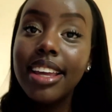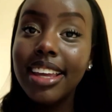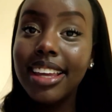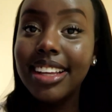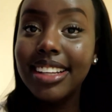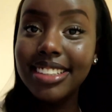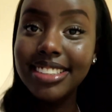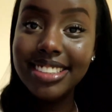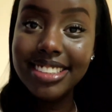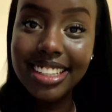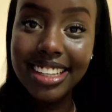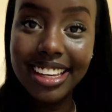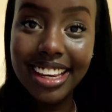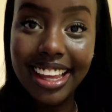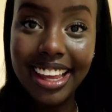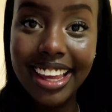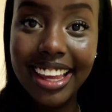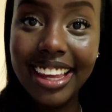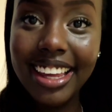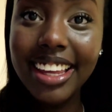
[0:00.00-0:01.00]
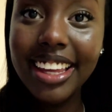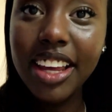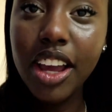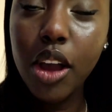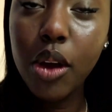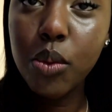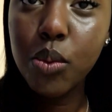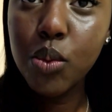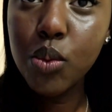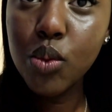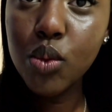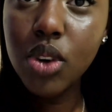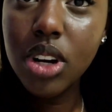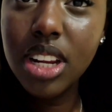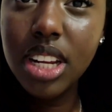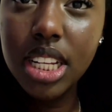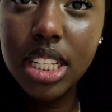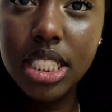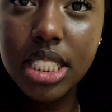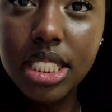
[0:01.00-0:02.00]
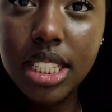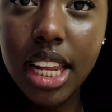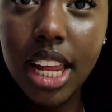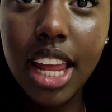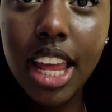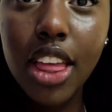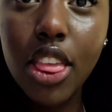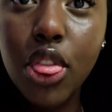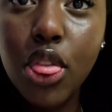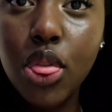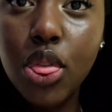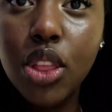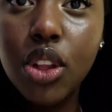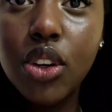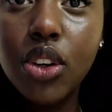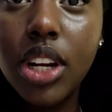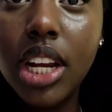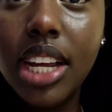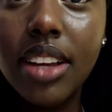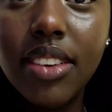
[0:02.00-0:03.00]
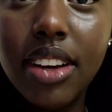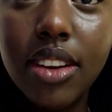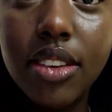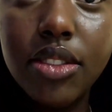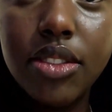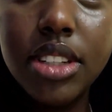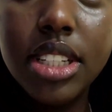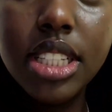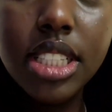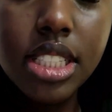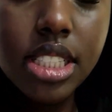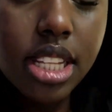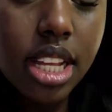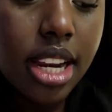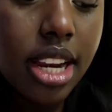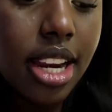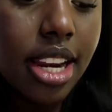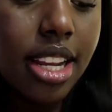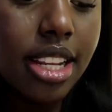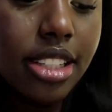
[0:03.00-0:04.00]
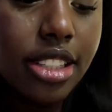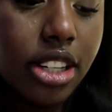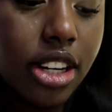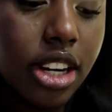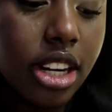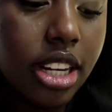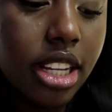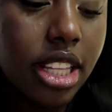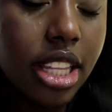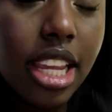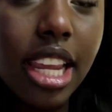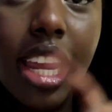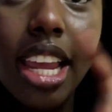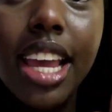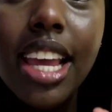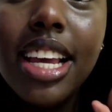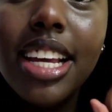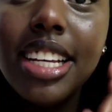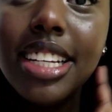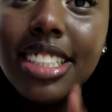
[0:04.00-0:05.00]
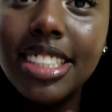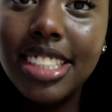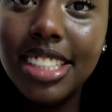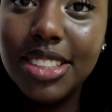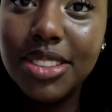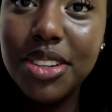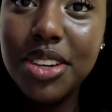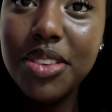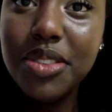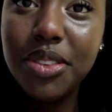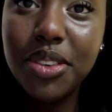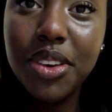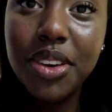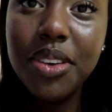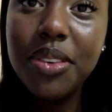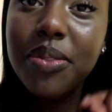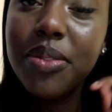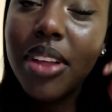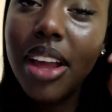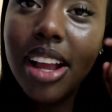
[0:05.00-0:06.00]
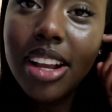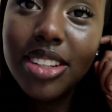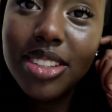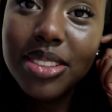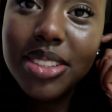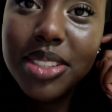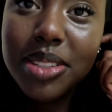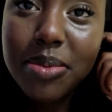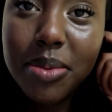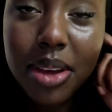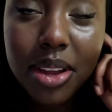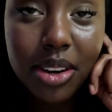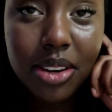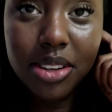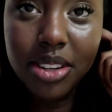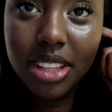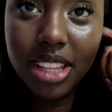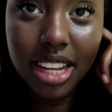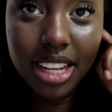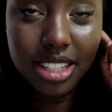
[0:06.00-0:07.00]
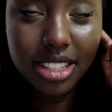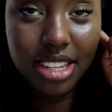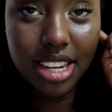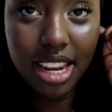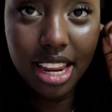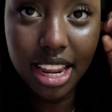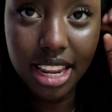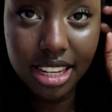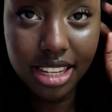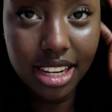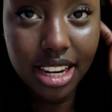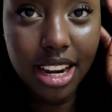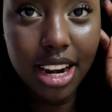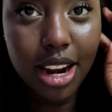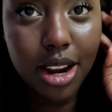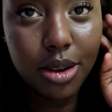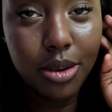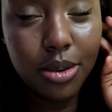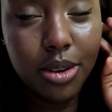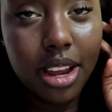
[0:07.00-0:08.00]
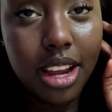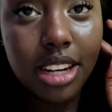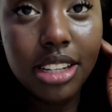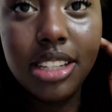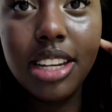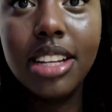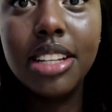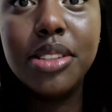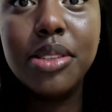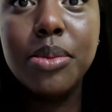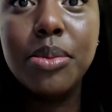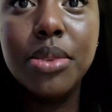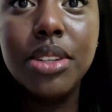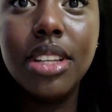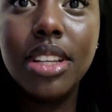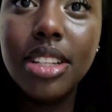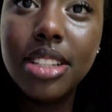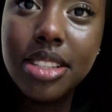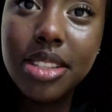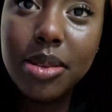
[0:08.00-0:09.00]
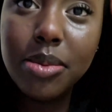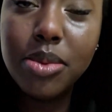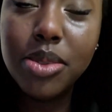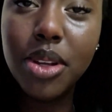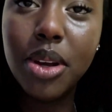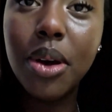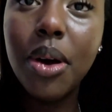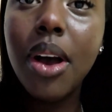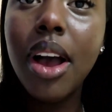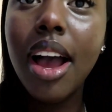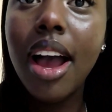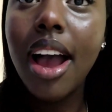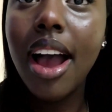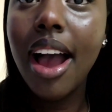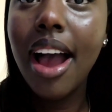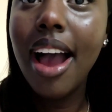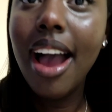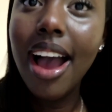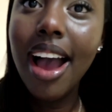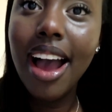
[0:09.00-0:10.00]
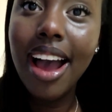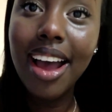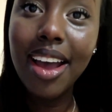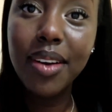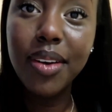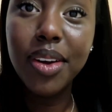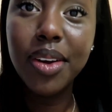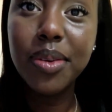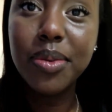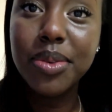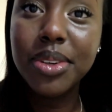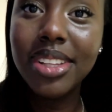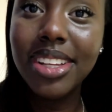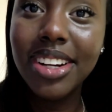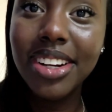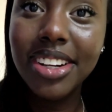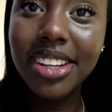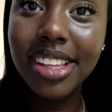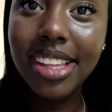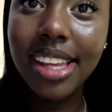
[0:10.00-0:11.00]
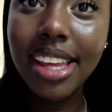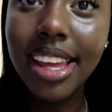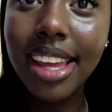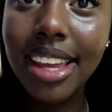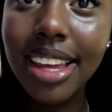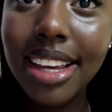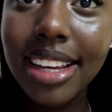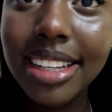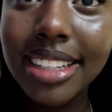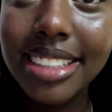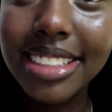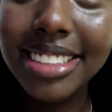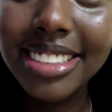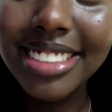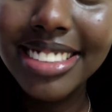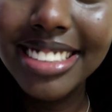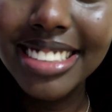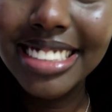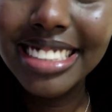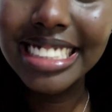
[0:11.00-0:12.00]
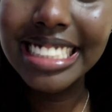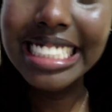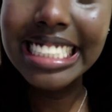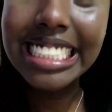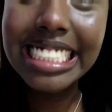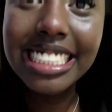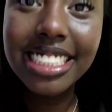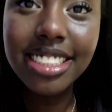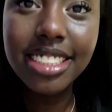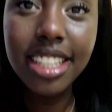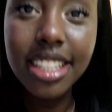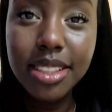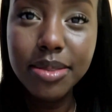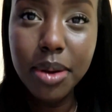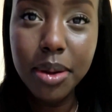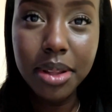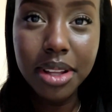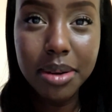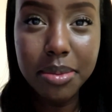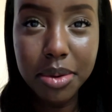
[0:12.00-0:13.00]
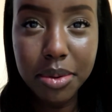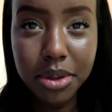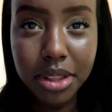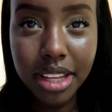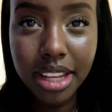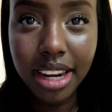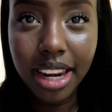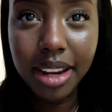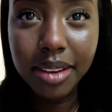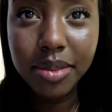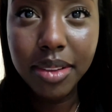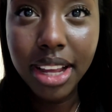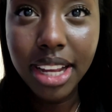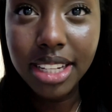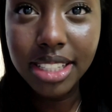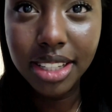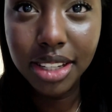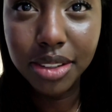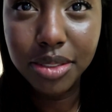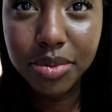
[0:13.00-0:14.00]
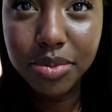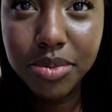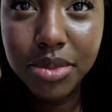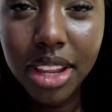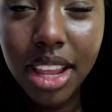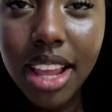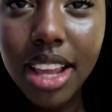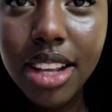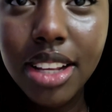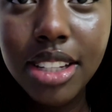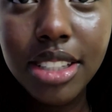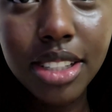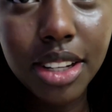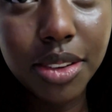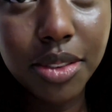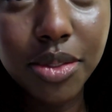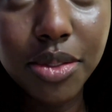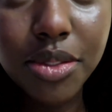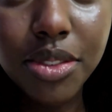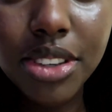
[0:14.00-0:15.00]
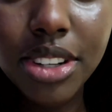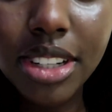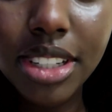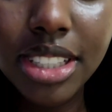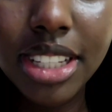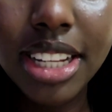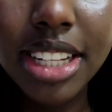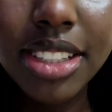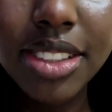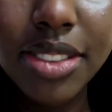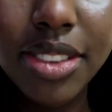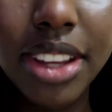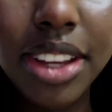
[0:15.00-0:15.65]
and today is day three of outfits, and it is currently 6:24. I actually went to bed early yesterday, and I actually had some really good sleep, so I woke up really early, and today's probably gonna be a really good day, I can tell. So for today's